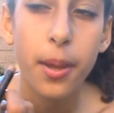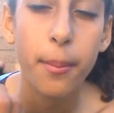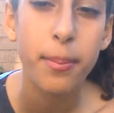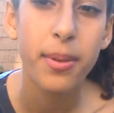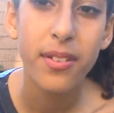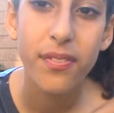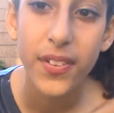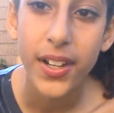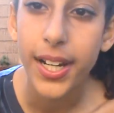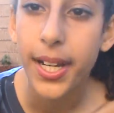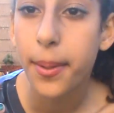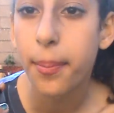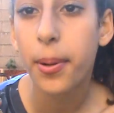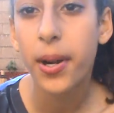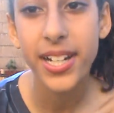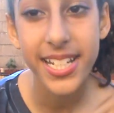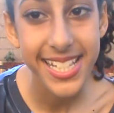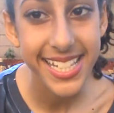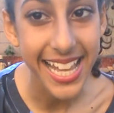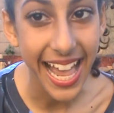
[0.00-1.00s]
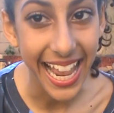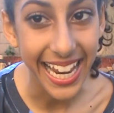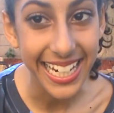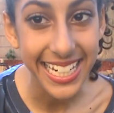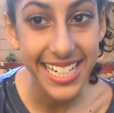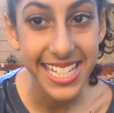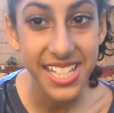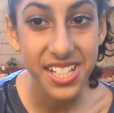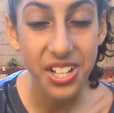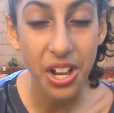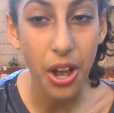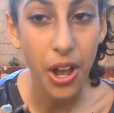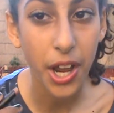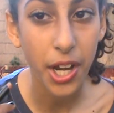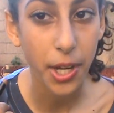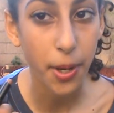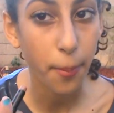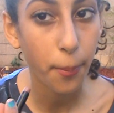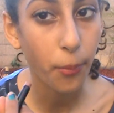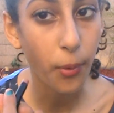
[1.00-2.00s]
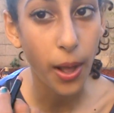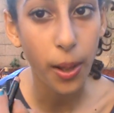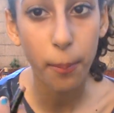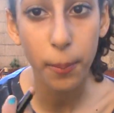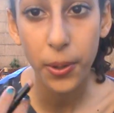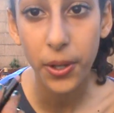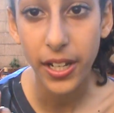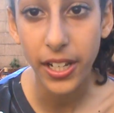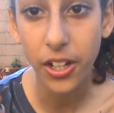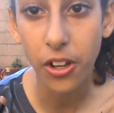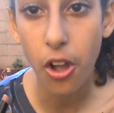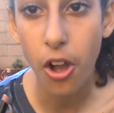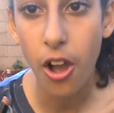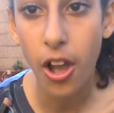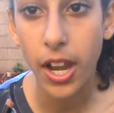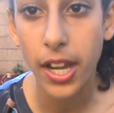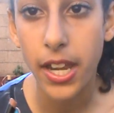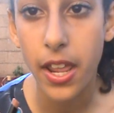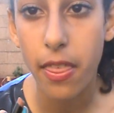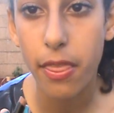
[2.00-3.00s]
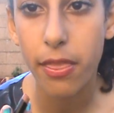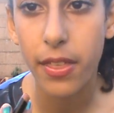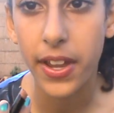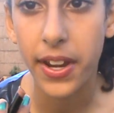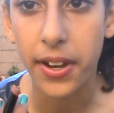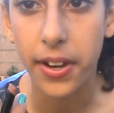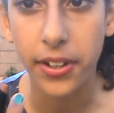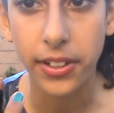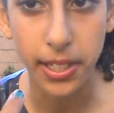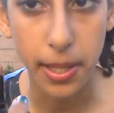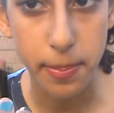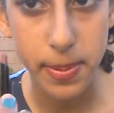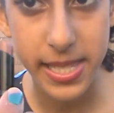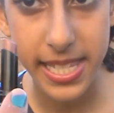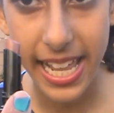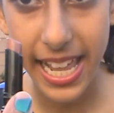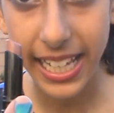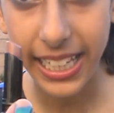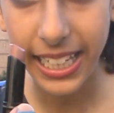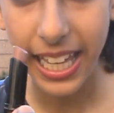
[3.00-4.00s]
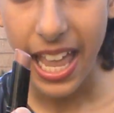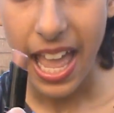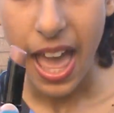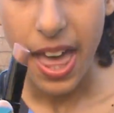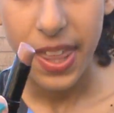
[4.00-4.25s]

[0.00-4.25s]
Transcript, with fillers: be very precise on while putting on their lipstick.